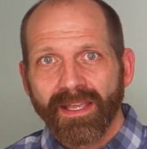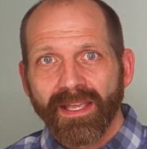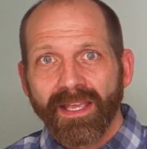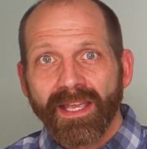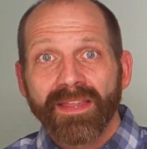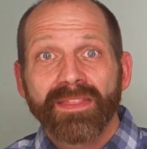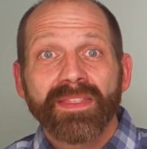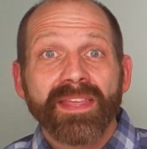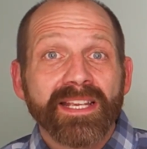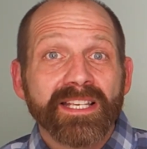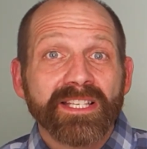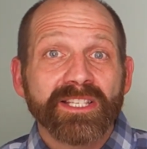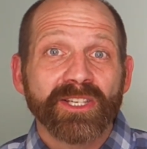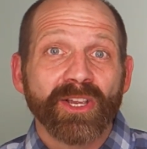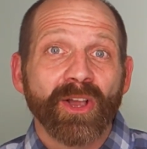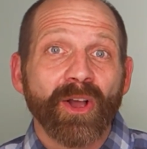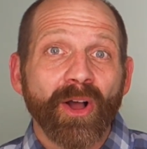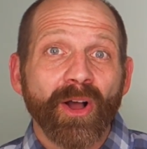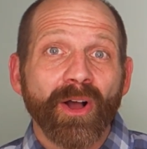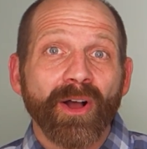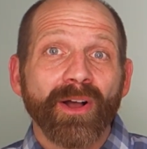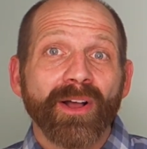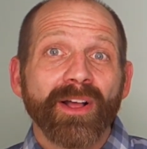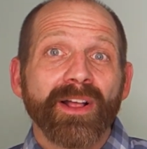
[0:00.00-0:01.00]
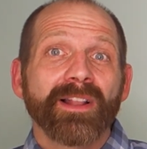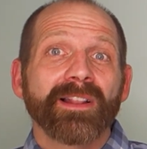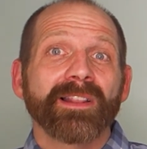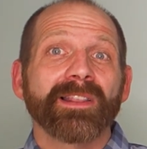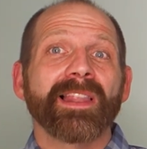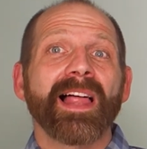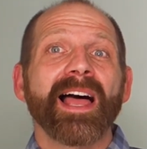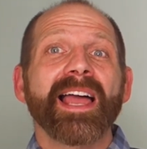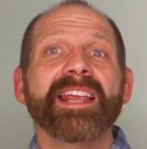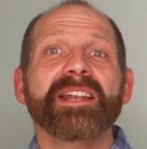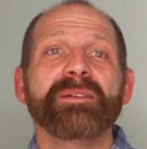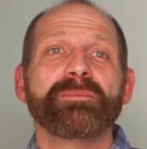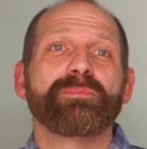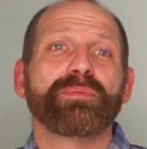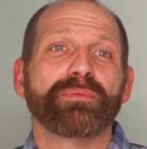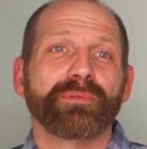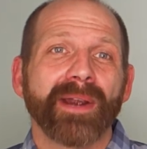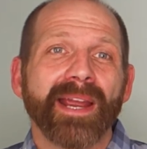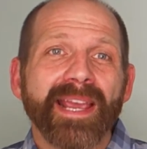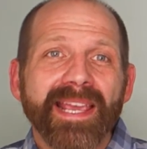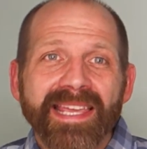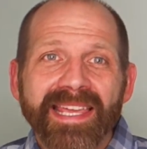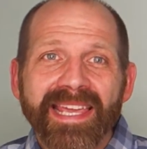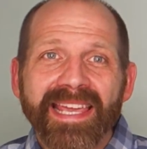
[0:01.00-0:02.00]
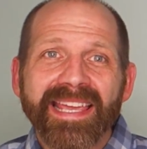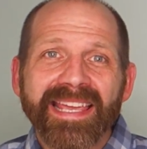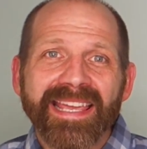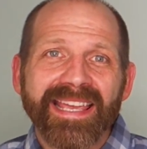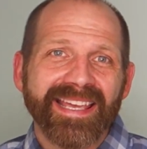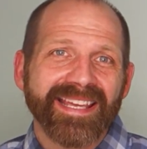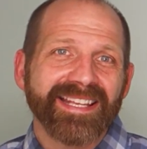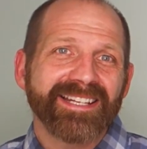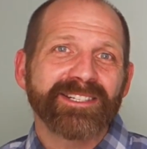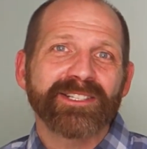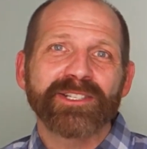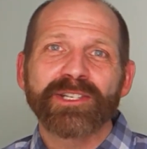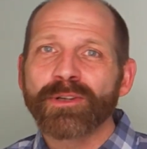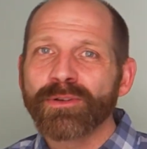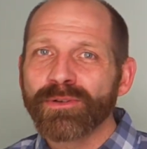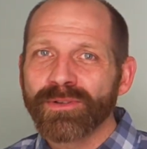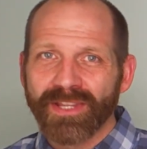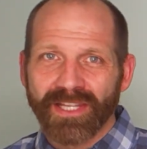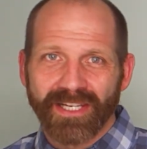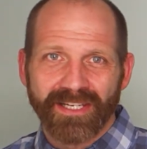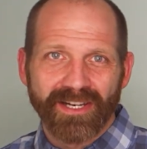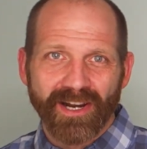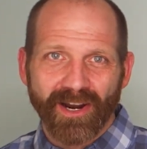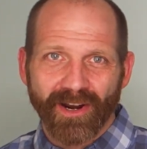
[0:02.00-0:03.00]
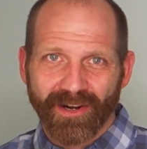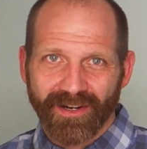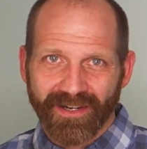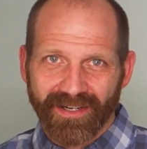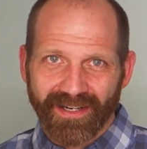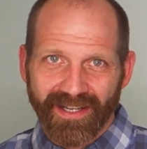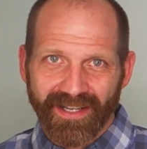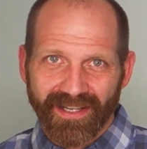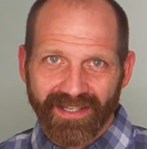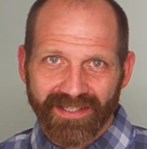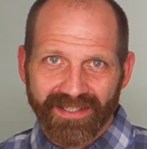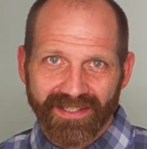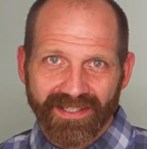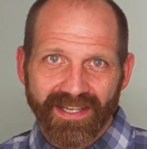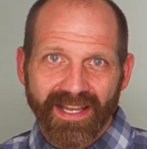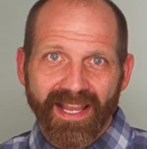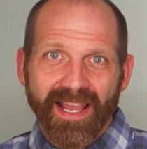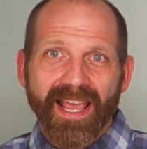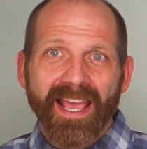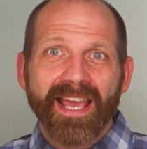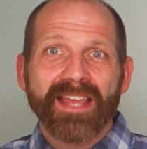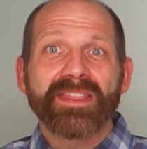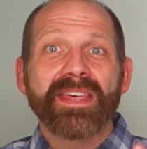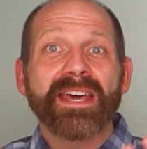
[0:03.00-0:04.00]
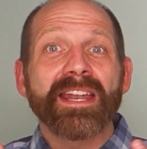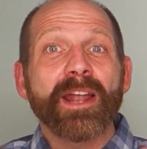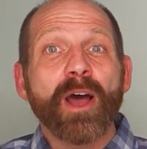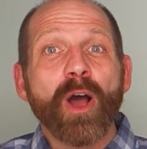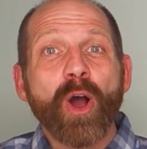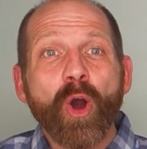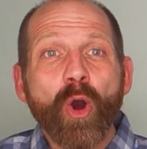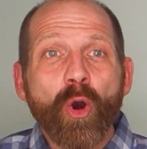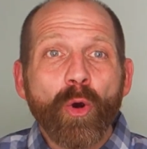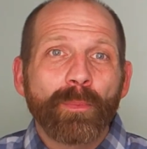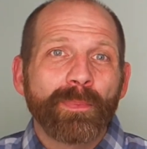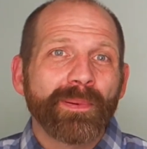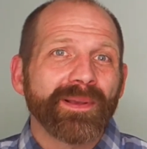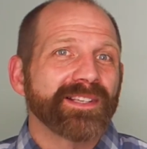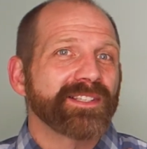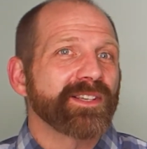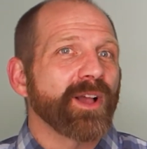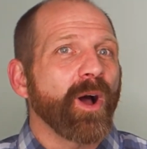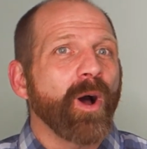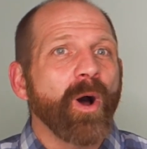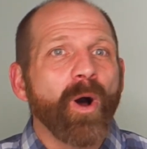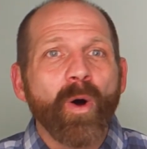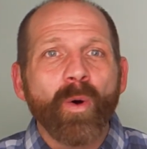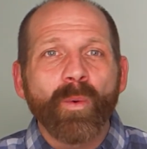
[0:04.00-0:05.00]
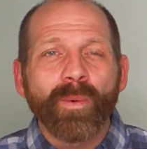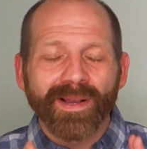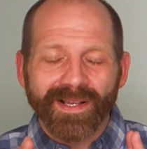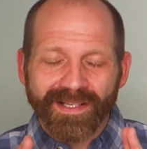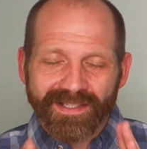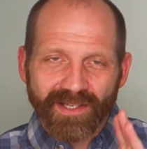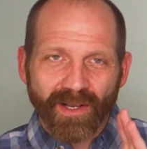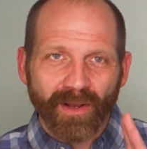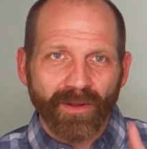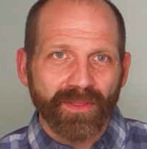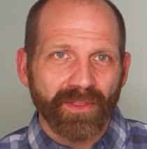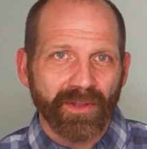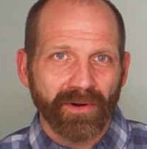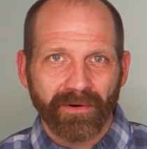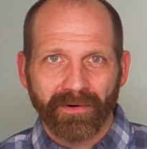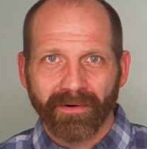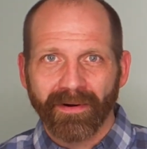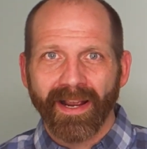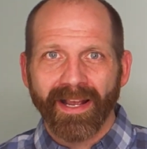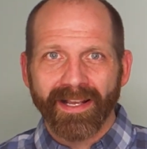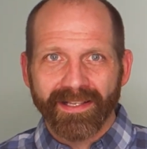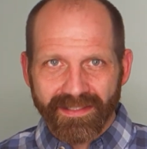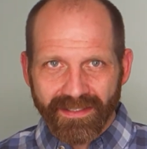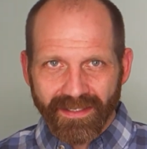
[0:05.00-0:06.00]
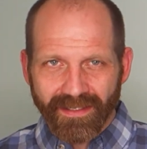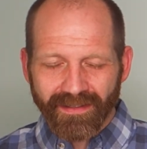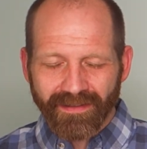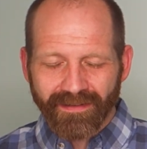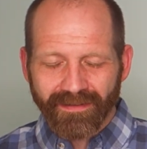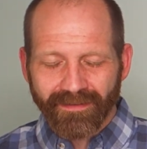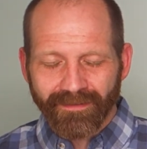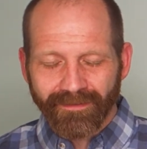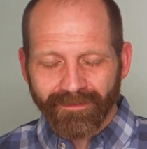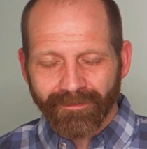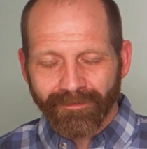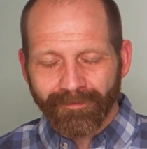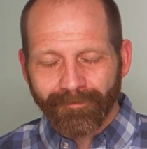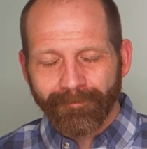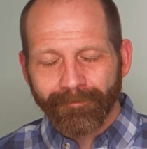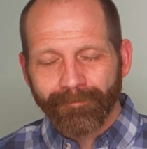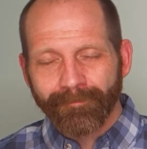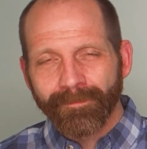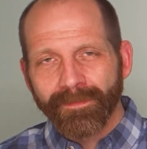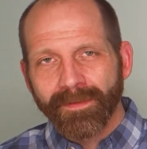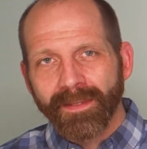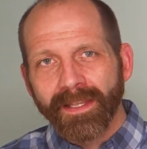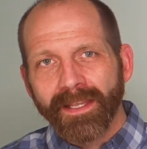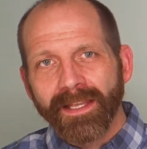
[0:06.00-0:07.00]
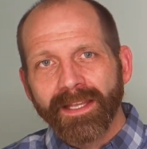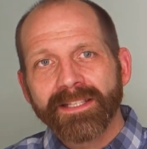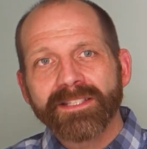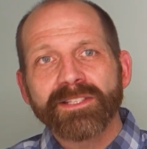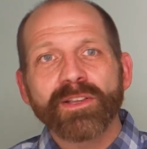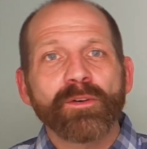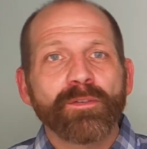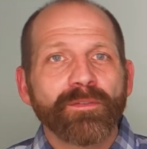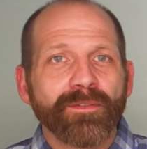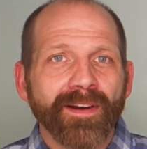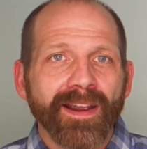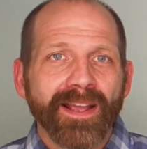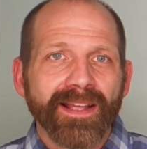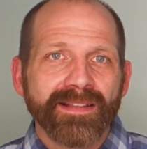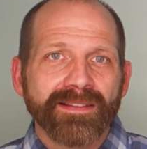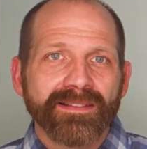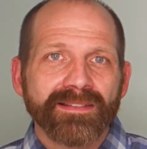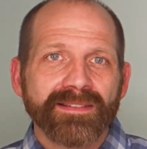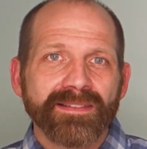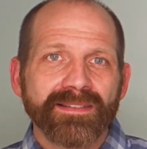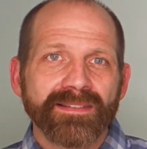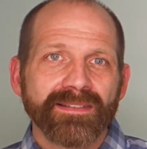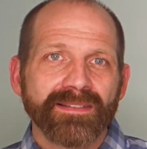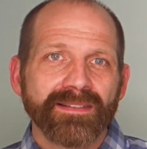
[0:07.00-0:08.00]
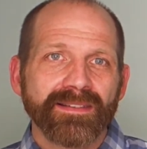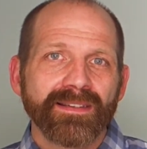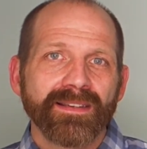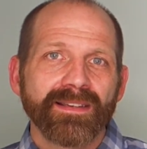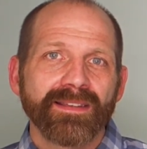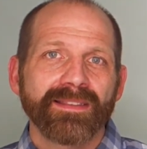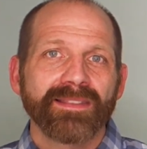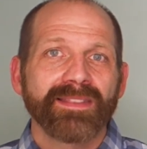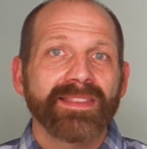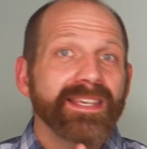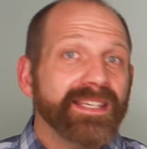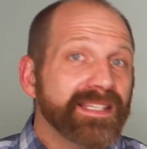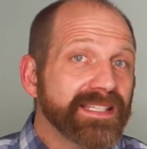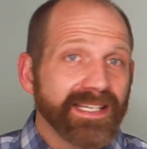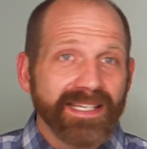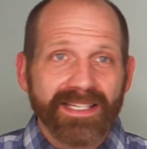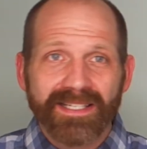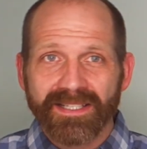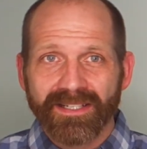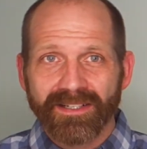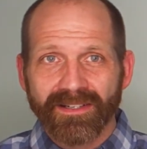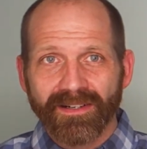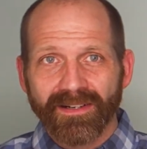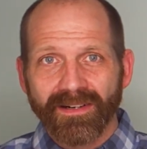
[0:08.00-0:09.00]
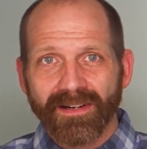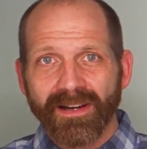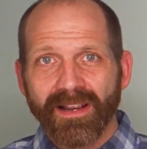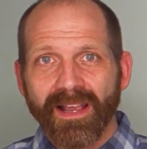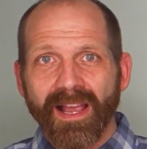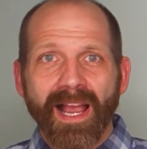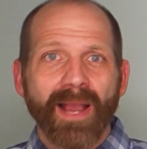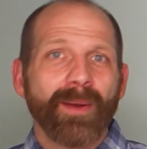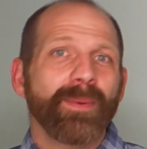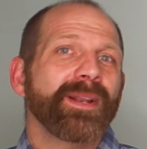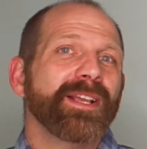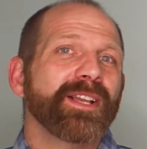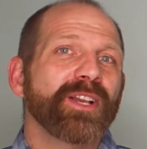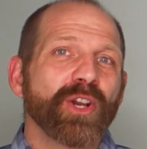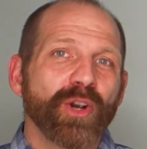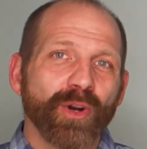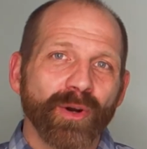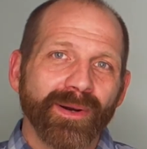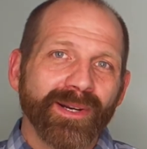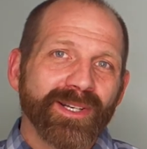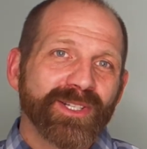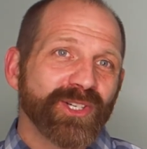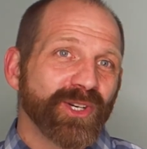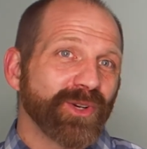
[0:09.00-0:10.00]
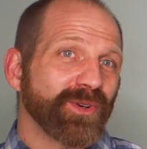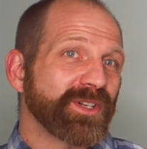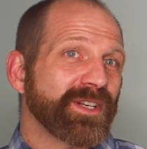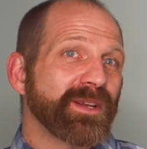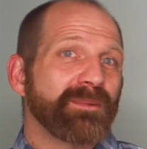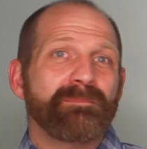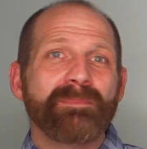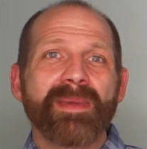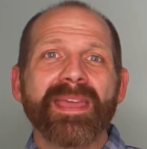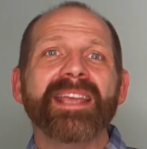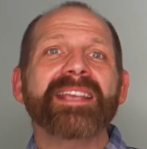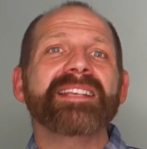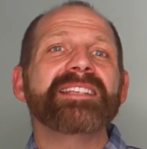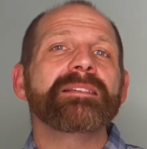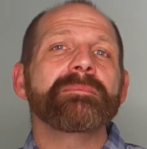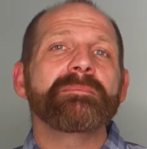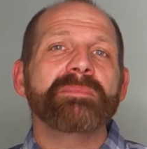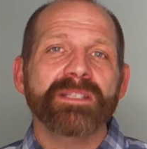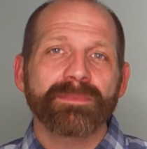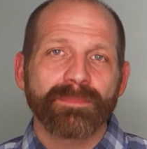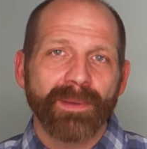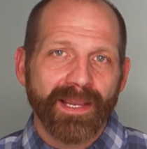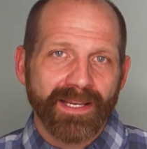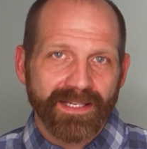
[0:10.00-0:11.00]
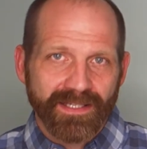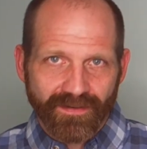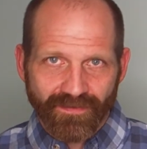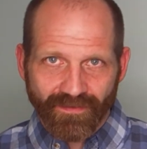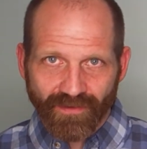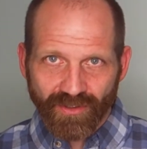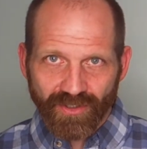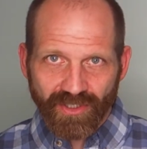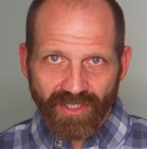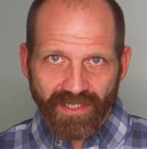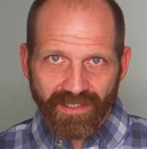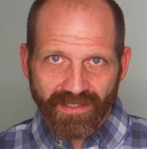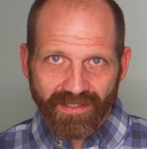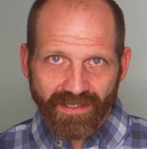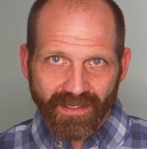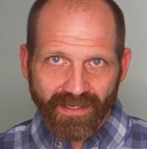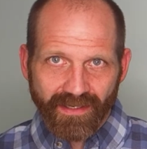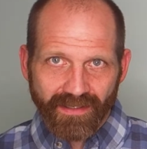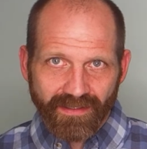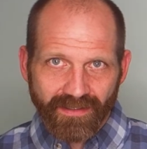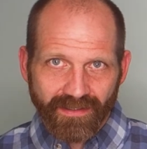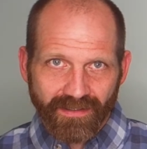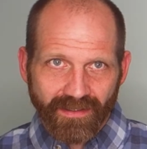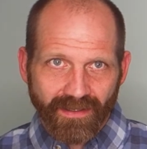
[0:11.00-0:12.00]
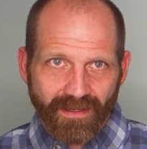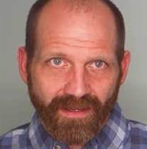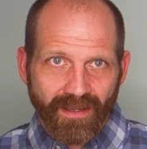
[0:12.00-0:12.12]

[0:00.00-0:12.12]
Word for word: And they saw light breaking into the darkness, and that hope is always on the horizon. And so, friends, this Easter, I would encourage you to make some space for Jesus.